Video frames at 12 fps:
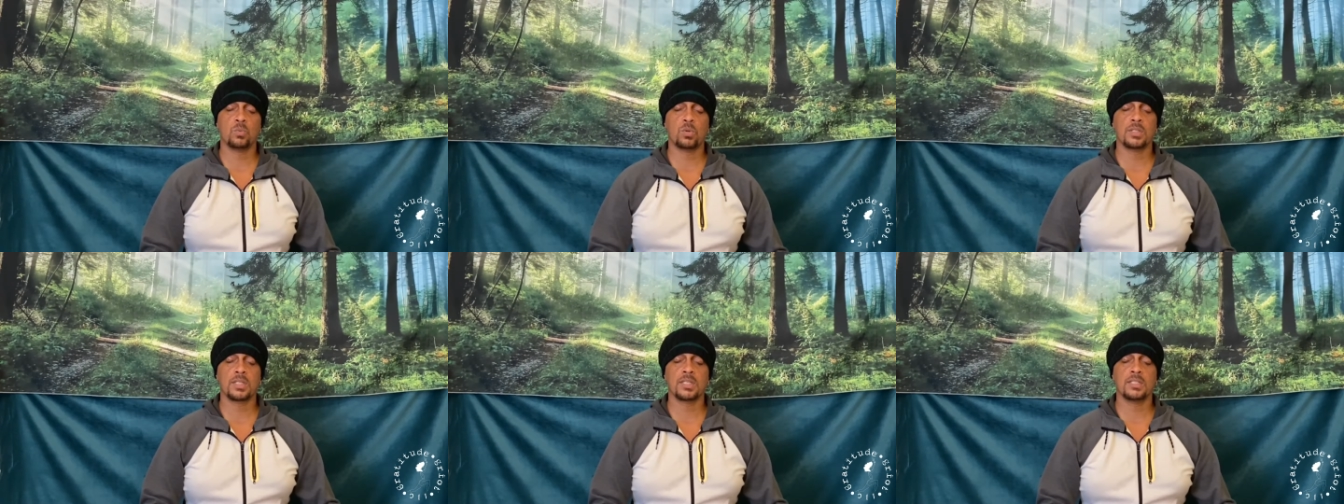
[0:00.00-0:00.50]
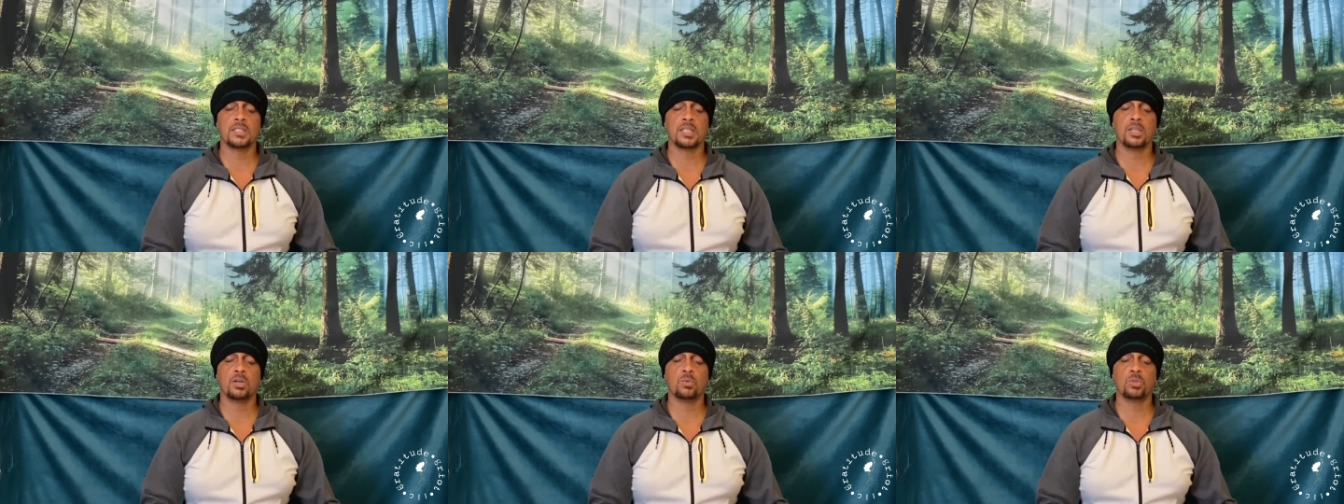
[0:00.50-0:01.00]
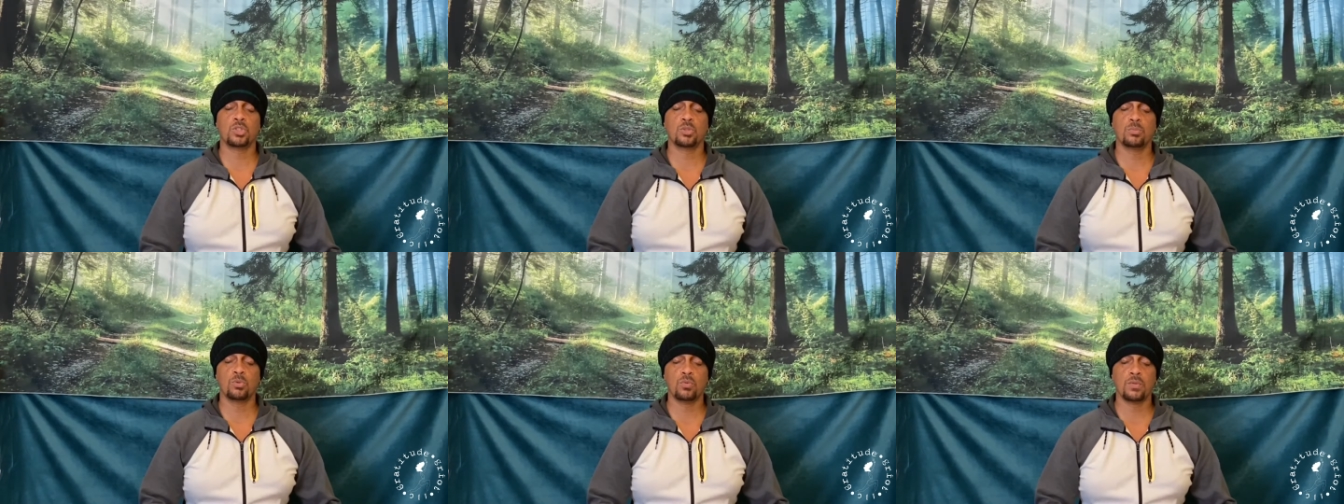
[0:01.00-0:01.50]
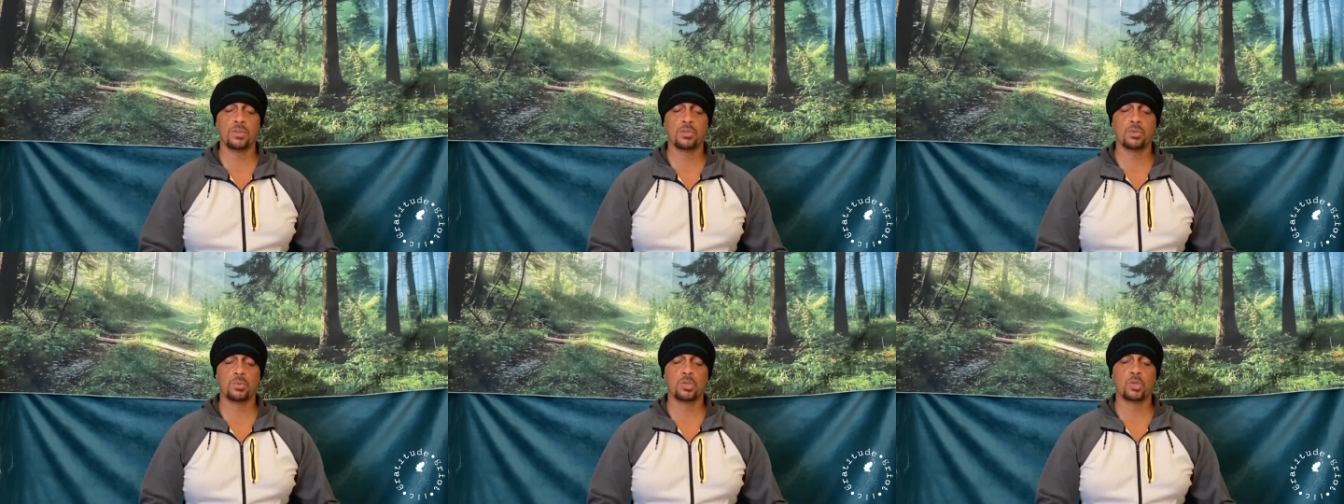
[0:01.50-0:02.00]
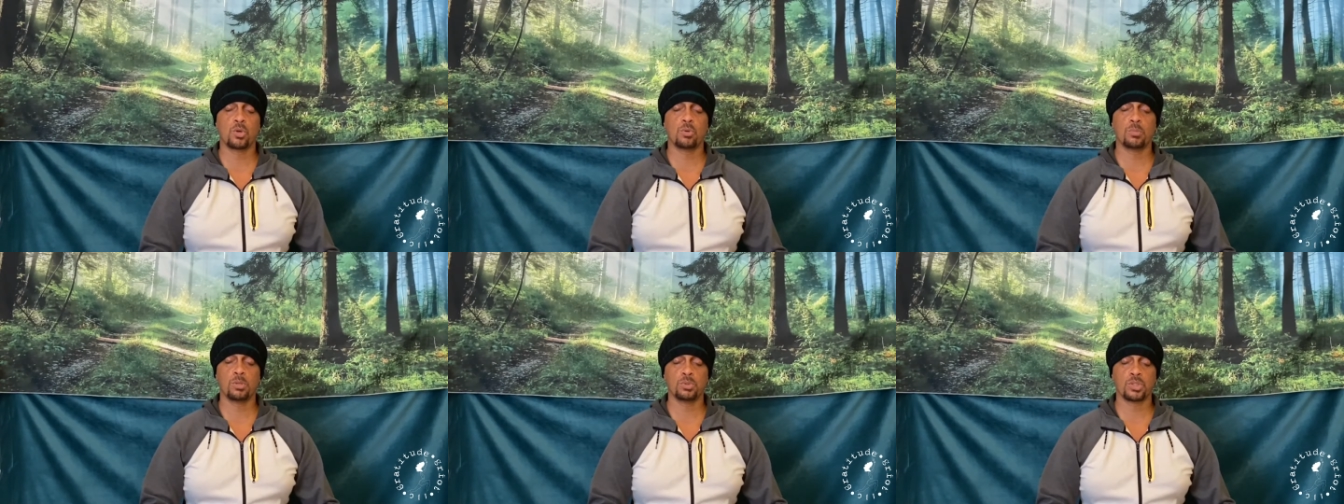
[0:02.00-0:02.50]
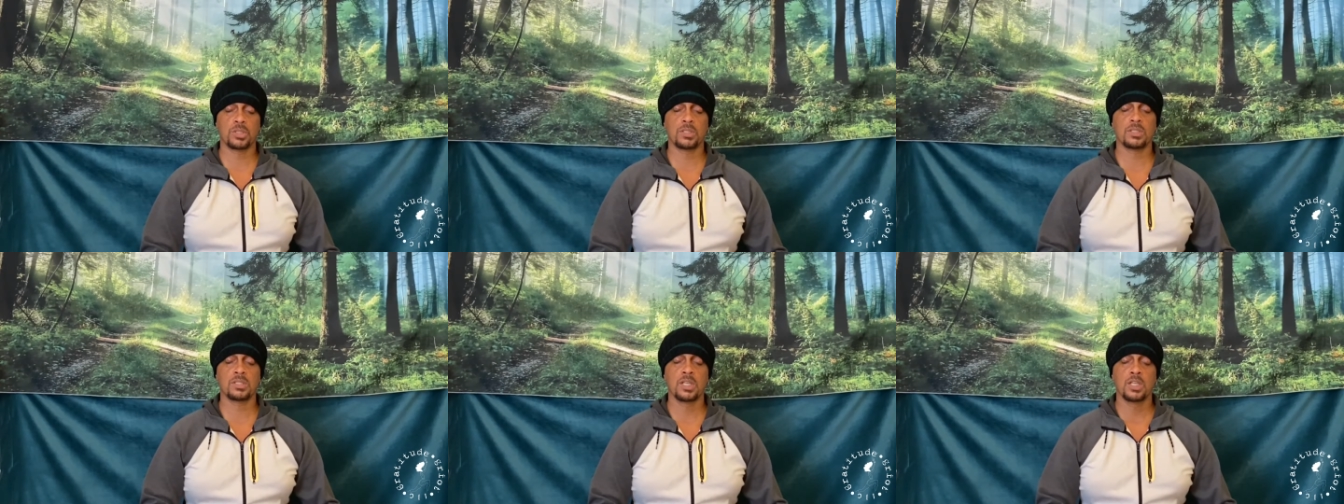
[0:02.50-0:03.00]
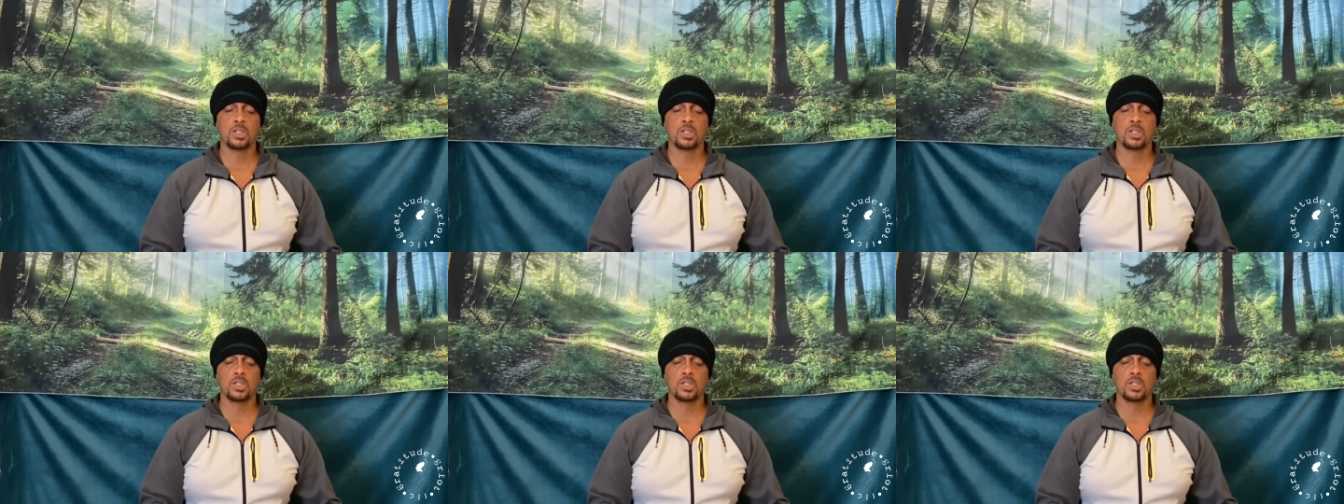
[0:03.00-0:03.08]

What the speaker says: one can tell what you're moving through in your emotions.